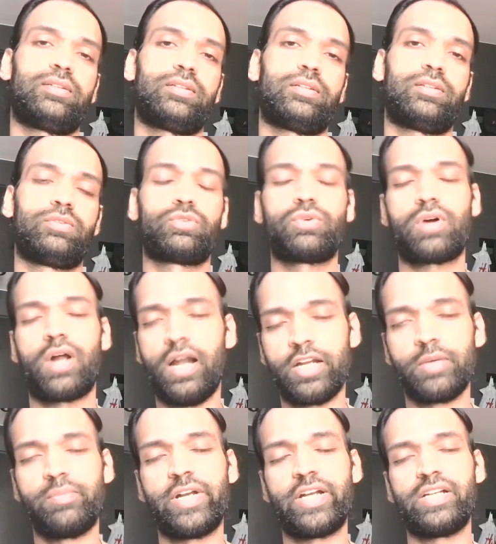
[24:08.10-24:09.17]
So
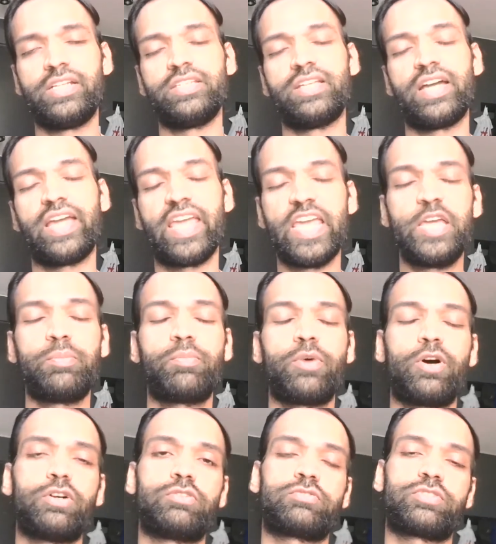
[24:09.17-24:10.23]
ultimately the aim
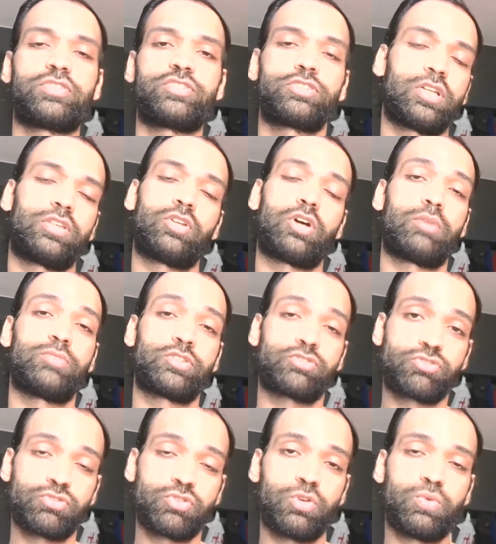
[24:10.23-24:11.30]
of Sir Thomas
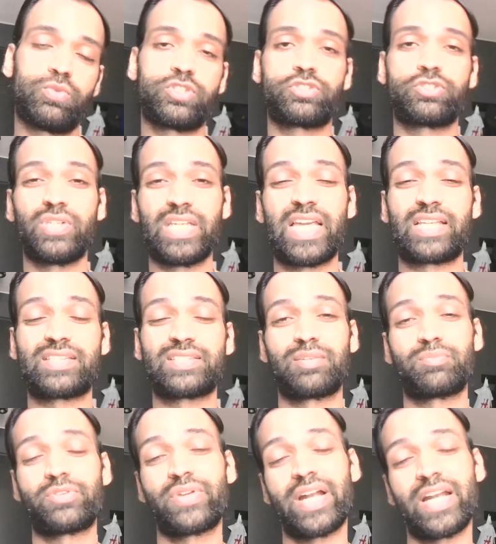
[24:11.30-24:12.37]
Roe was to get some
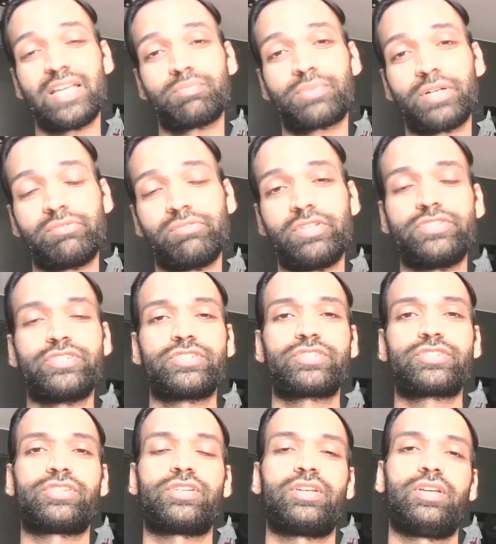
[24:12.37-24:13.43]
trading privileges,
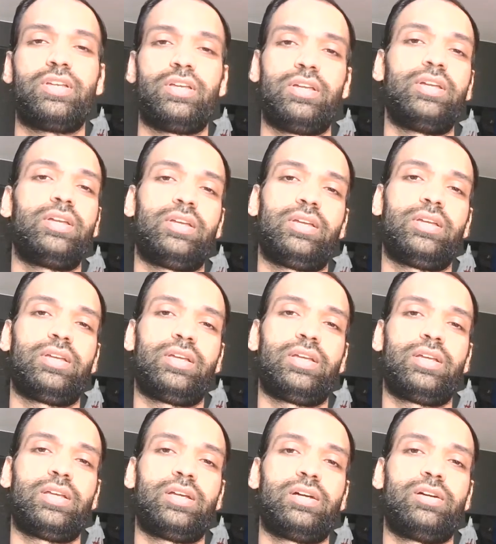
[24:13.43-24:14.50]

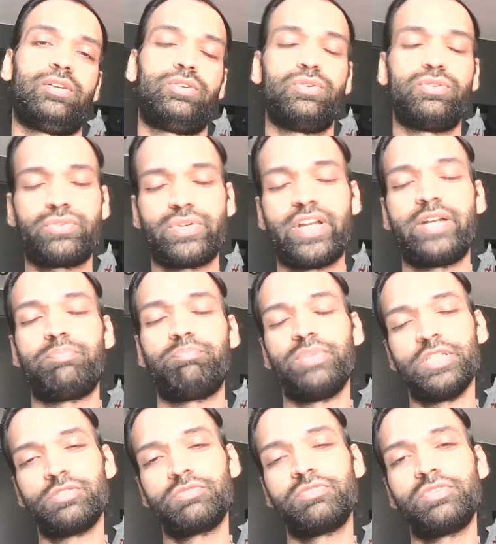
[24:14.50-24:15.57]
to trade
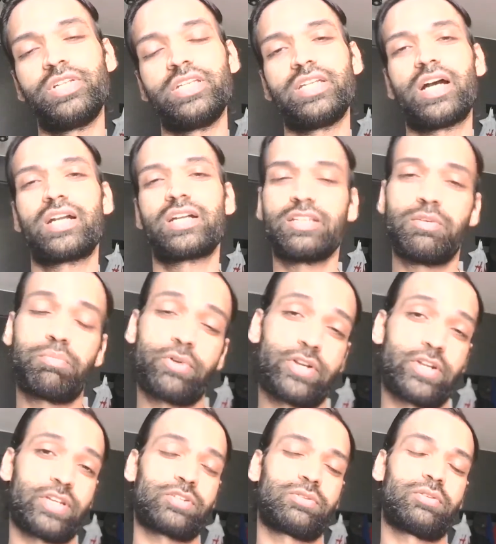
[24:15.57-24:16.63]
peacefully under the
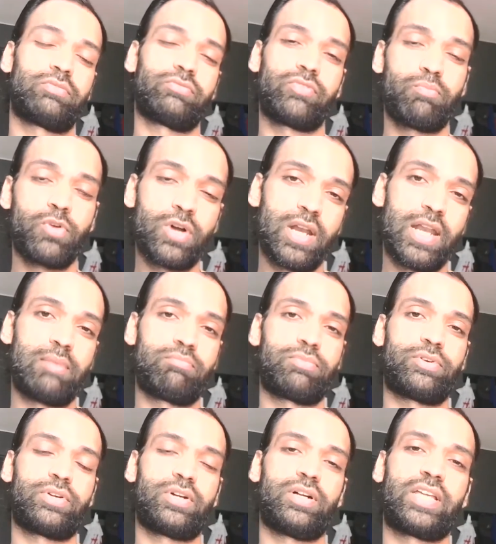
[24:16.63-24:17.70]
protection of the Mughal
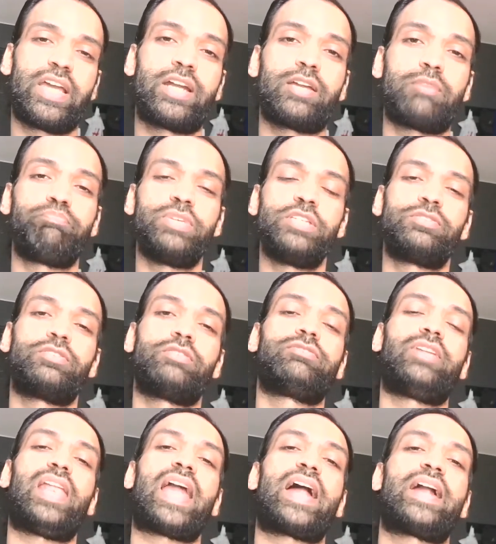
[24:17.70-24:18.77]
emperor, get a piece of
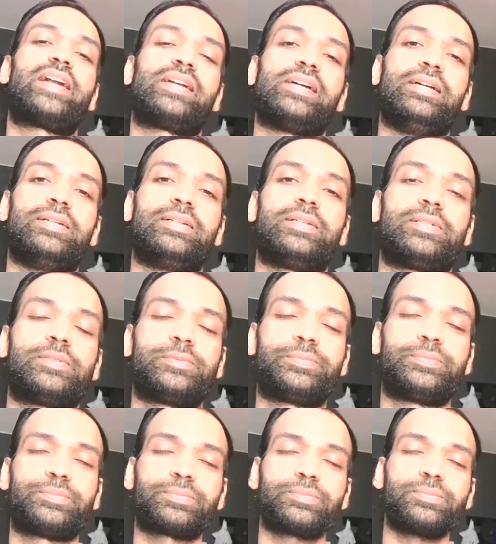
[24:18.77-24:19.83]
land
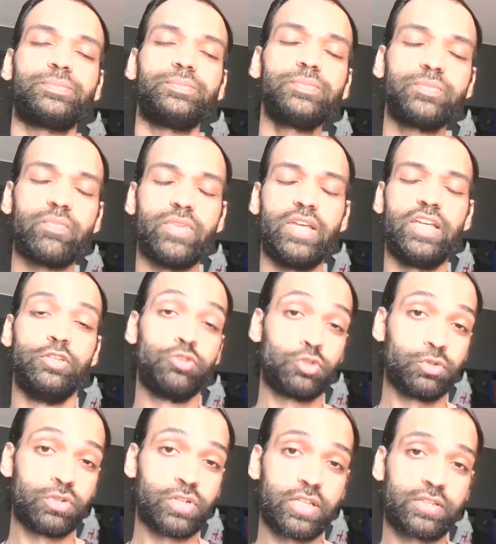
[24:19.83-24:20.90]
in
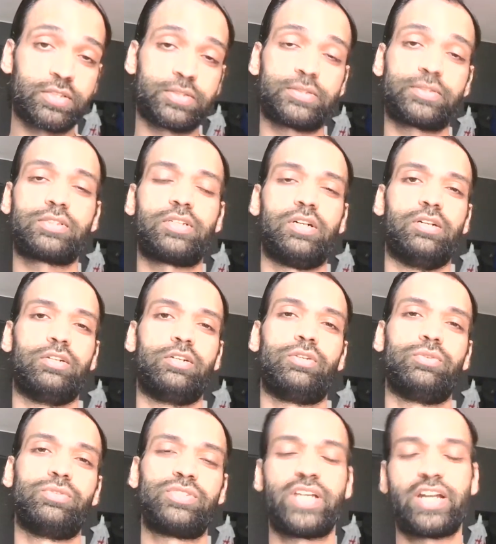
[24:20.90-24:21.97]
Surat
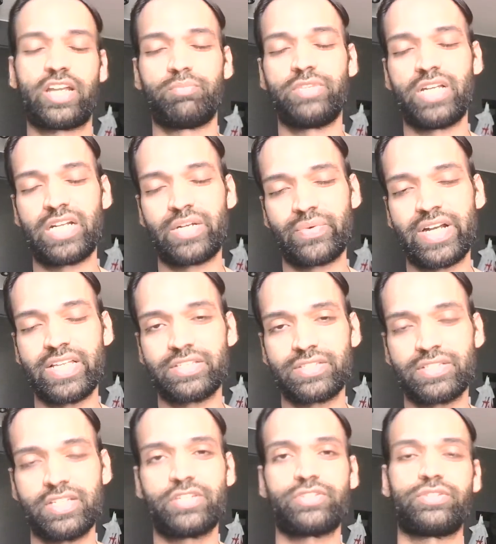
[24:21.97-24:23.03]
to set up their trading
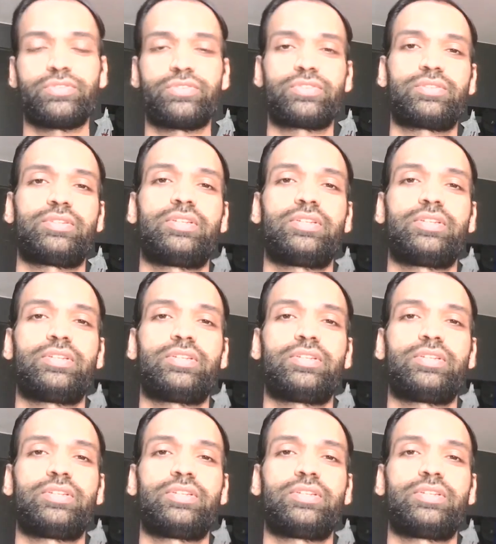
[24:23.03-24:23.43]
stations.